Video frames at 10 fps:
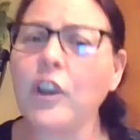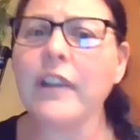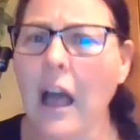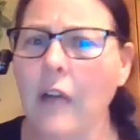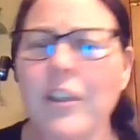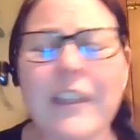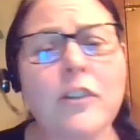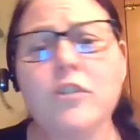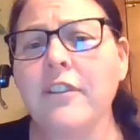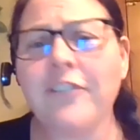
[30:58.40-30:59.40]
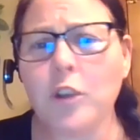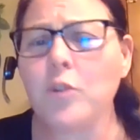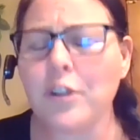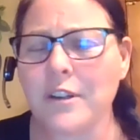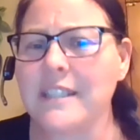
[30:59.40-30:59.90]
helpful. Like there's a few
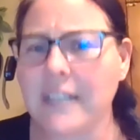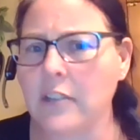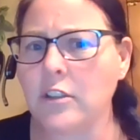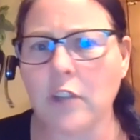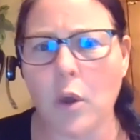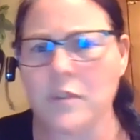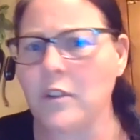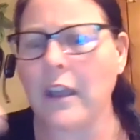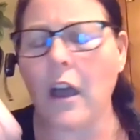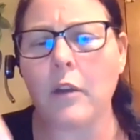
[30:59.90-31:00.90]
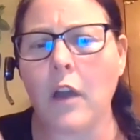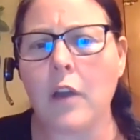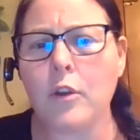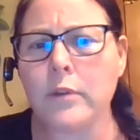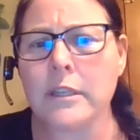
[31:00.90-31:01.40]
that are standalone. So like a
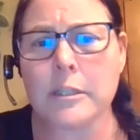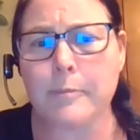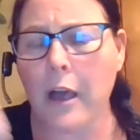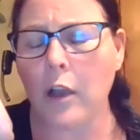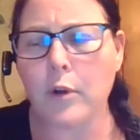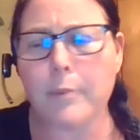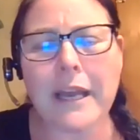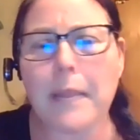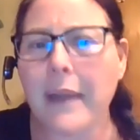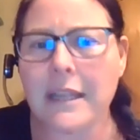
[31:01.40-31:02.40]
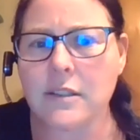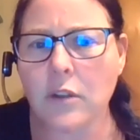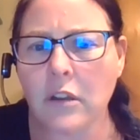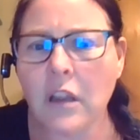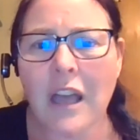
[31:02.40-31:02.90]
grip on a
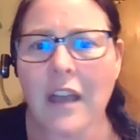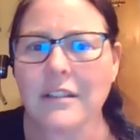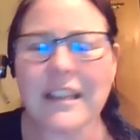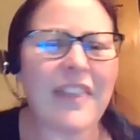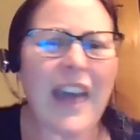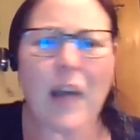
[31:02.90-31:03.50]
pencil, like that